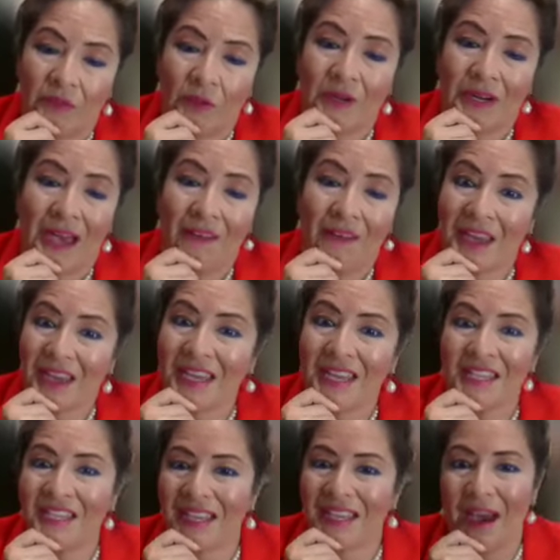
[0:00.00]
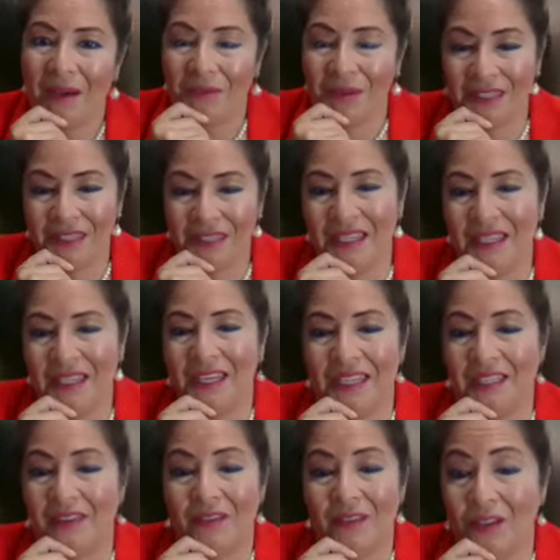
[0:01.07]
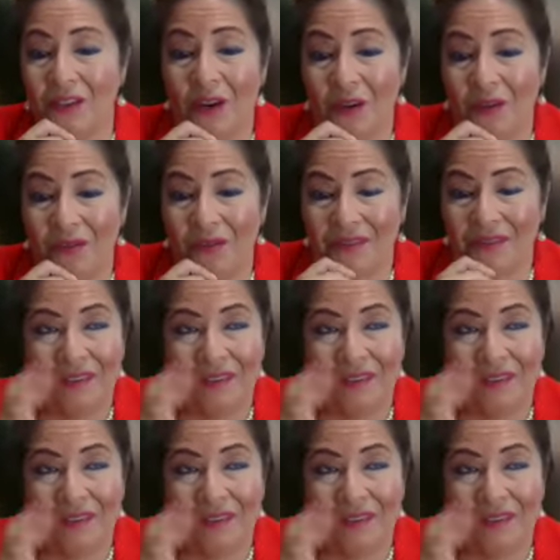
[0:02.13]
You want to have that kitchen cabinet, because if you don't,